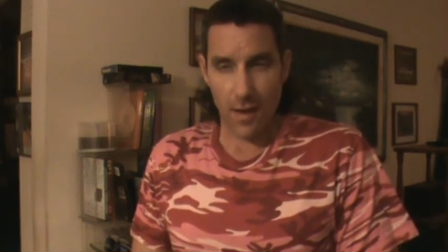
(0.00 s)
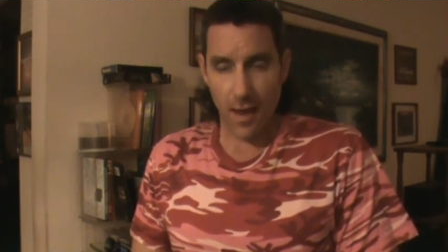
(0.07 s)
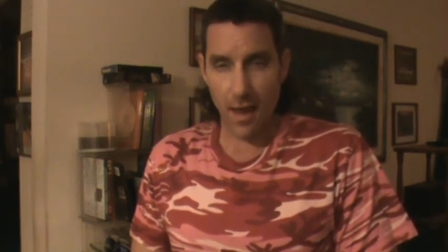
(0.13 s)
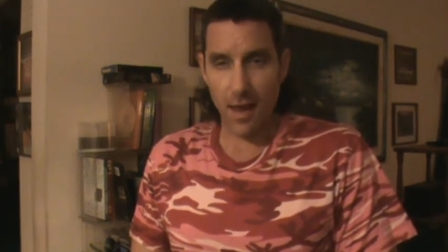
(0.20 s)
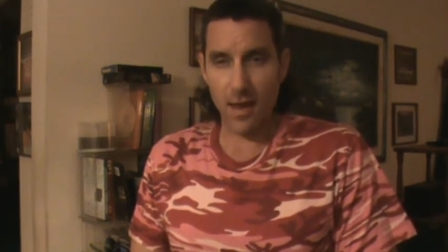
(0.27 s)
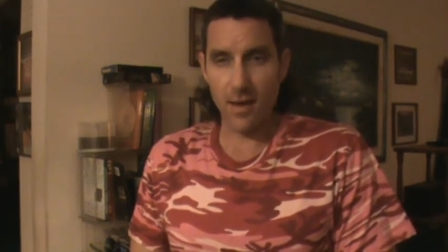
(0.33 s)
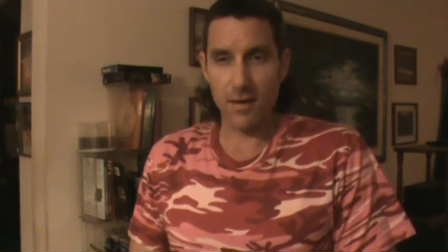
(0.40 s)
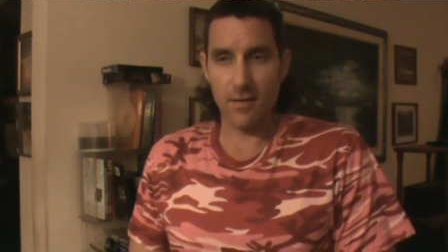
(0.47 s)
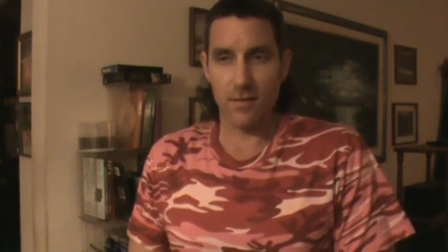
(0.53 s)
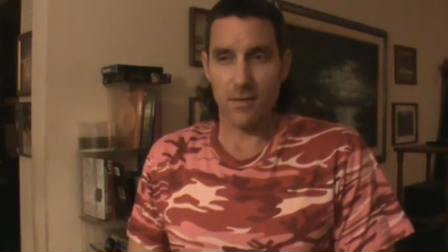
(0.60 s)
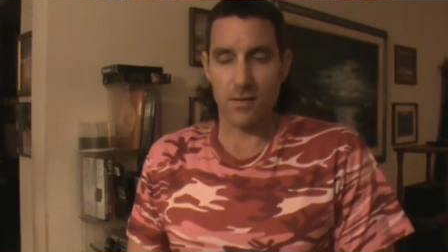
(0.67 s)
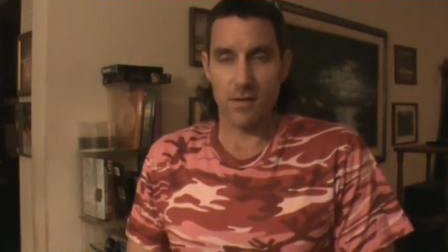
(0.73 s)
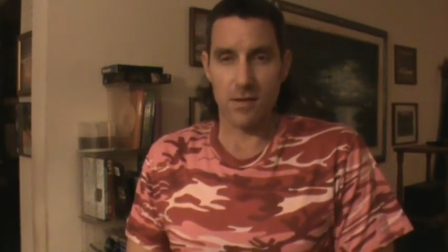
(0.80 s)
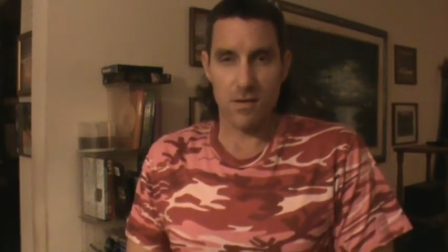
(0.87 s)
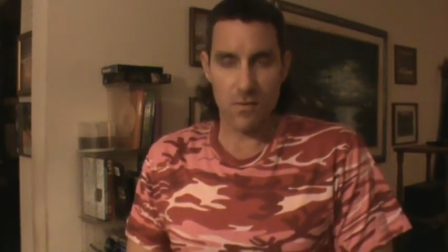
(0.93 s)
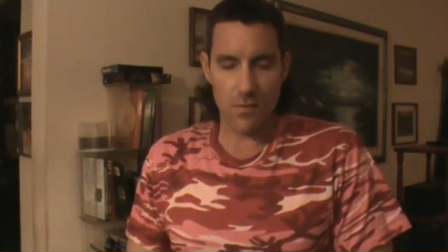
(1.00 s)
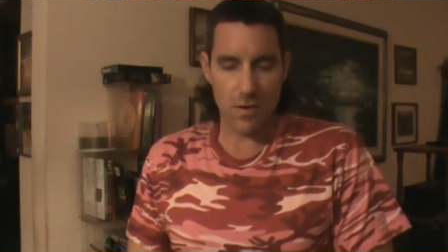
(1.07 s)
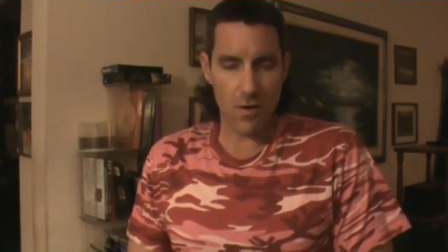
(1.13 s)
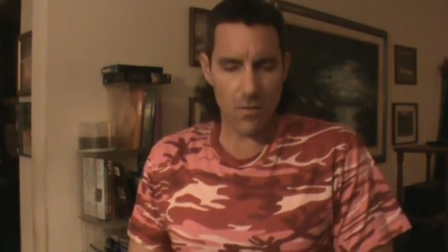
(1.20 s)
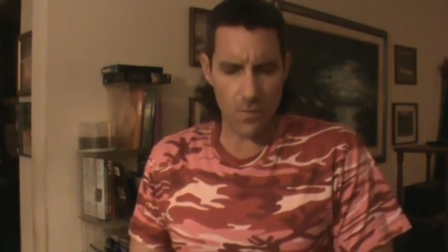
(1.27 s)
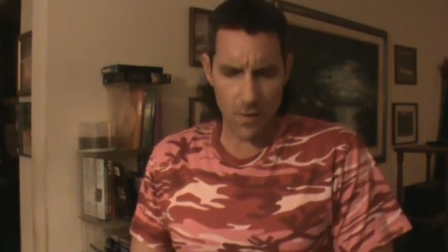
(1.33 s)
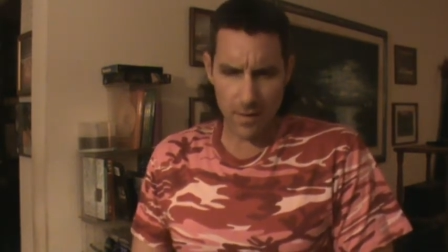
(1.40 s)
and you
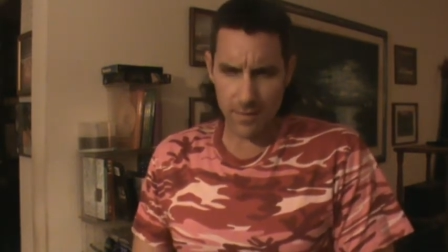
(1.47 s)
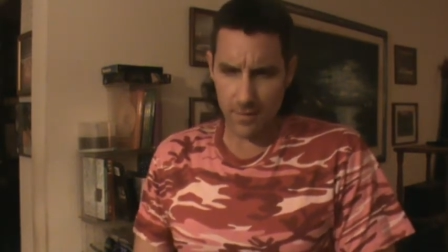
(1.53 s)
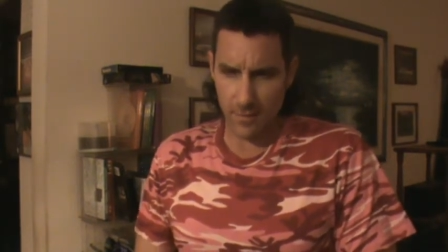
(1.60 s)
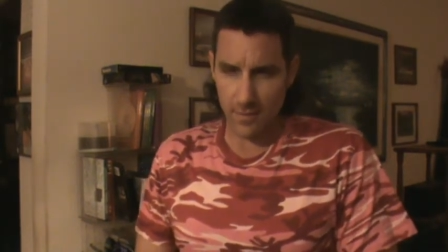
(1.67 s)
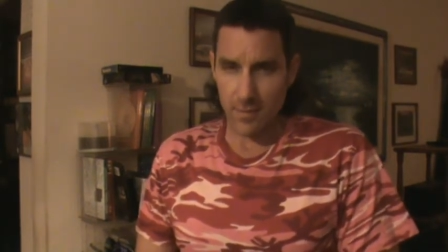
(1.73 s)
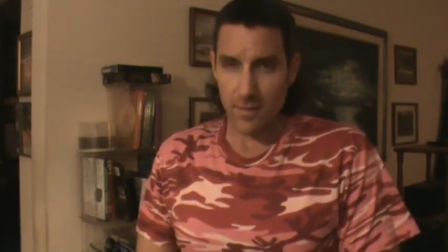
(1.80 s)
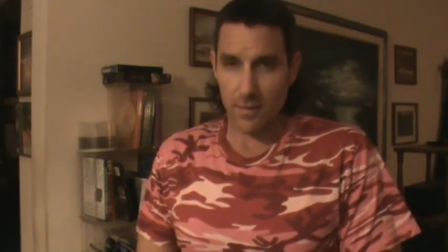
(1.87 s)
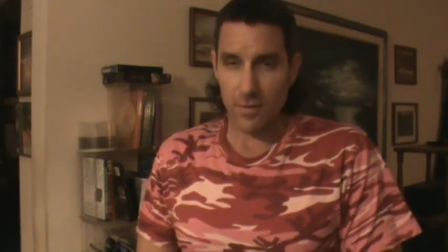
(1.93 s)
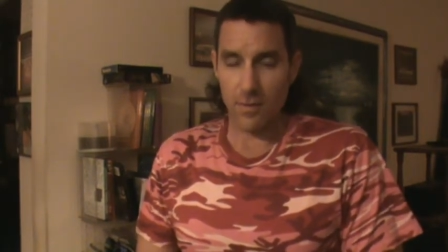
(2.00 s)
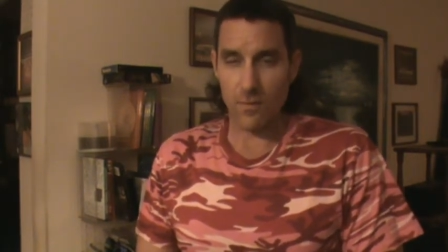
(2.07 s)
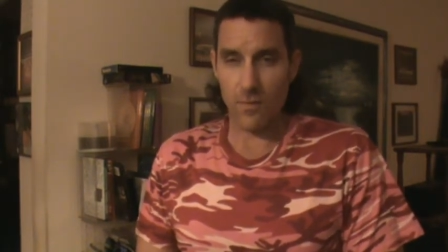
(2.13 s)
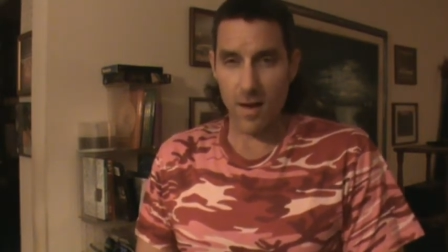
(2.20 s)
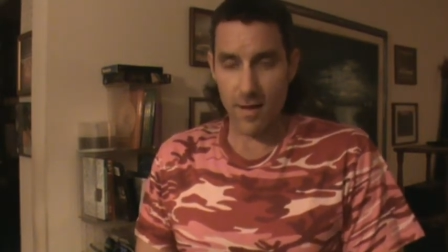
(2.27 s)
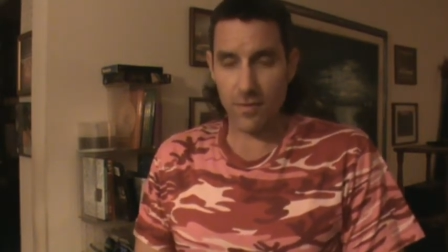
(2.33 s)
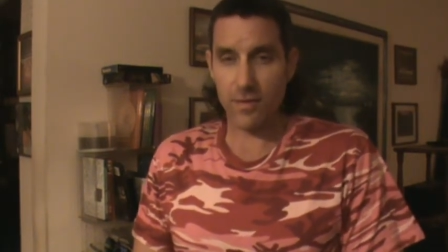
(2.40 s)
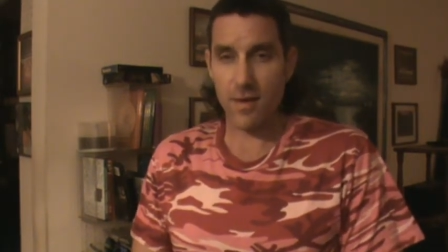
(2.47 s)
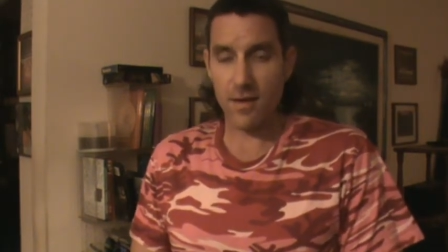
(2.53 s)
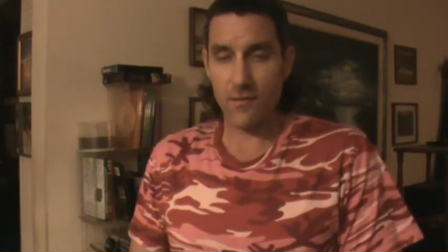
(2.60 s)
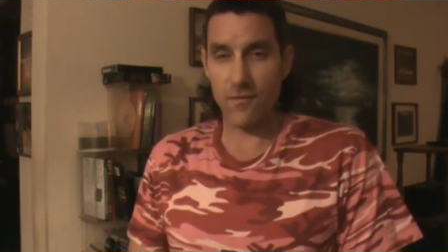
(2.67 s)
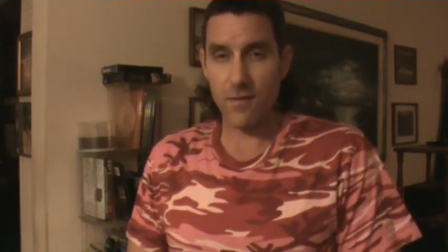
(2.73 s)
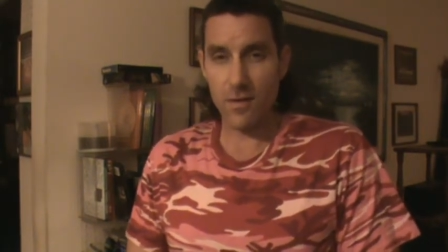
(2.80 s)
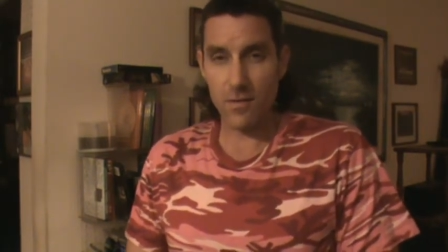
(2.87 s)
know what the right
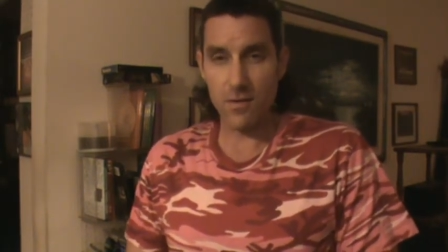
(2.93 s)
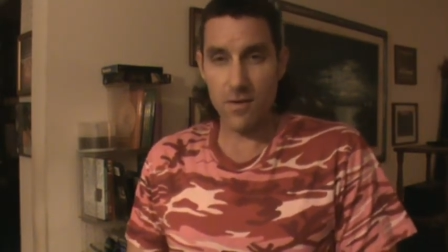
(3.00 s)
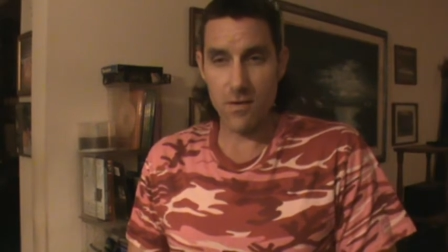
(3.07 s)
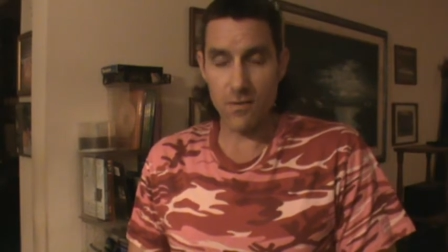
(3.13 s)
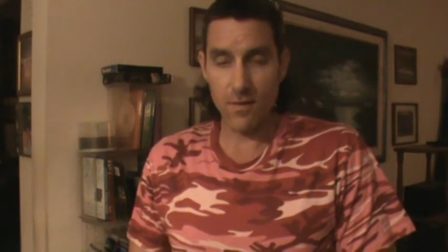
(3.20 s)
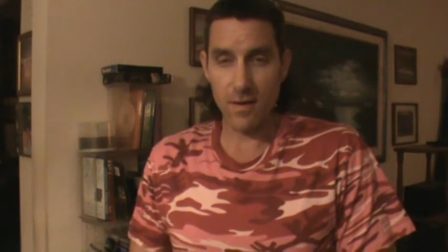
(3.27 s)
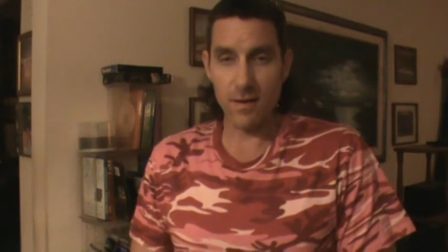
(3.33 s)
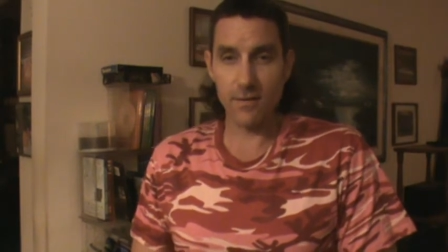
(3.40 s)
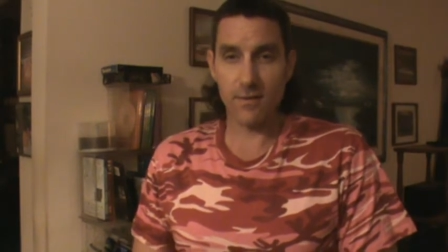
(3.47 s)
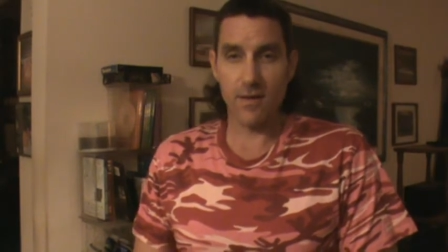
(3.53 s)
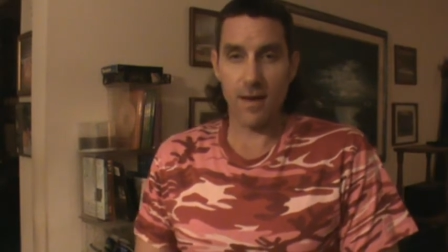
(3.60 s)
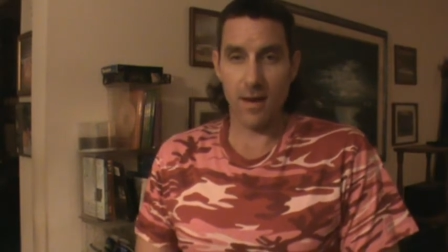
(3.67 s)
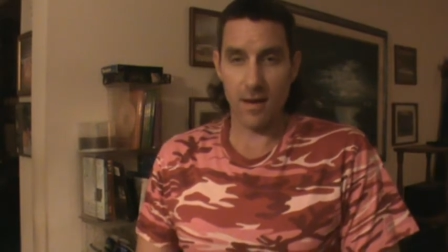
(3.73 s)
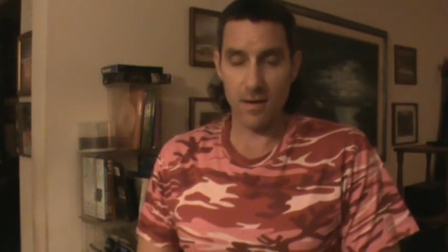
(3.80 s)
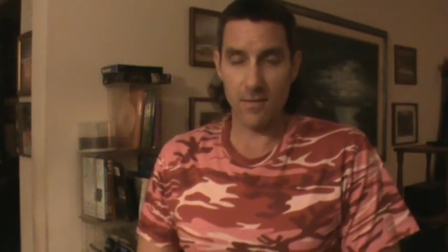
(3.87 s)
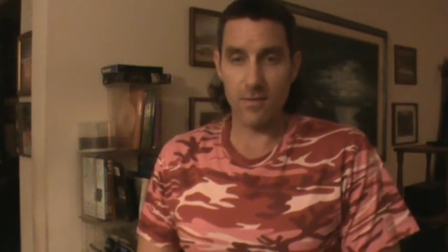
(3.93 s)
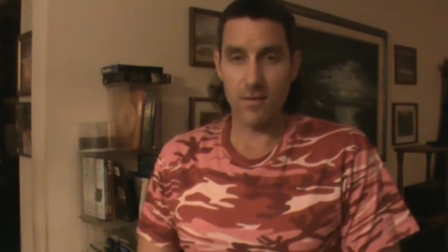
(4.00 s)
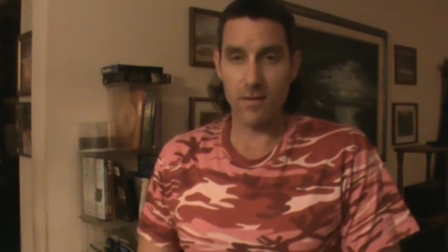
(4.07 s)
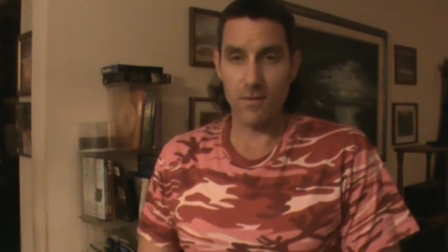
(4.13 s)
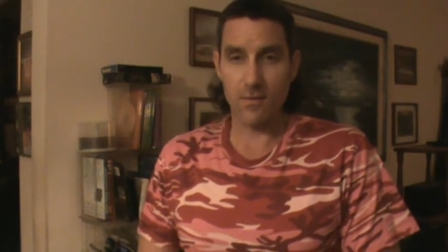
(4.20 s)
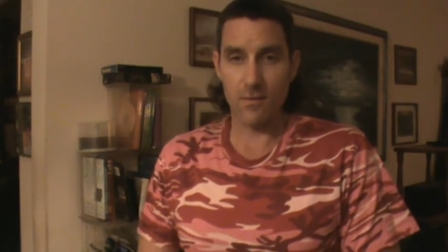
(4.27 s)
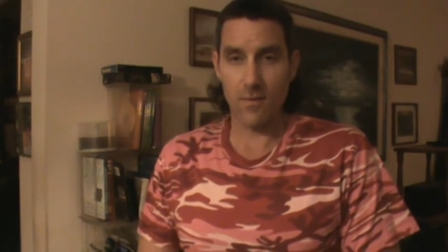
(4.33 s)
thing for you to do is. And
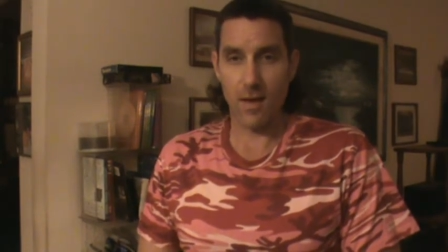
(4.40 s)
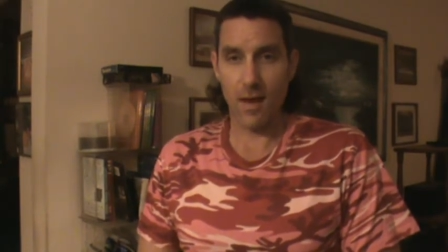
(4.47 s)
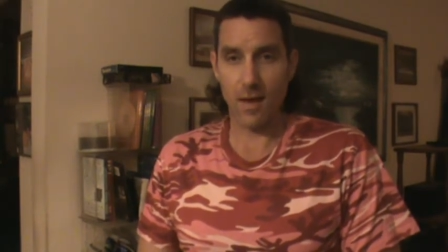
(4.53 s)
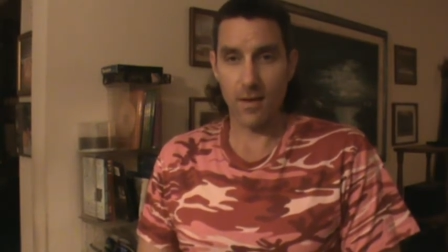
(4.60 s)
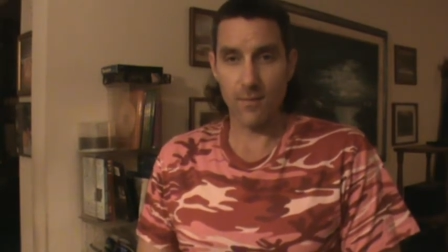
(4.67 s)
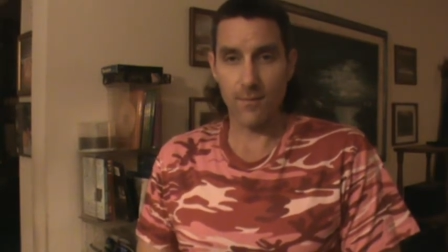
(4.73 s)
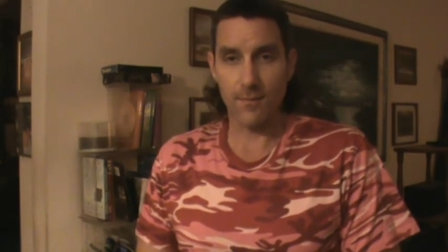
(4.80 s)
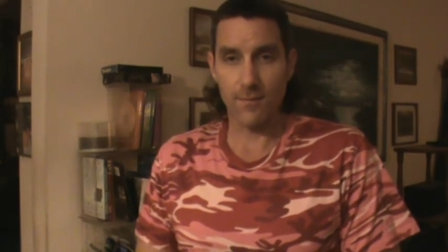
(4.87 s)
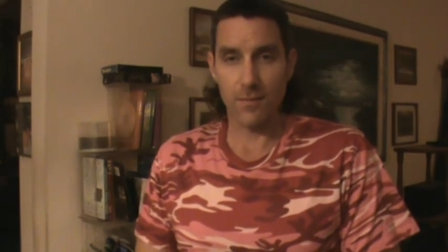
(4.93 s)
you and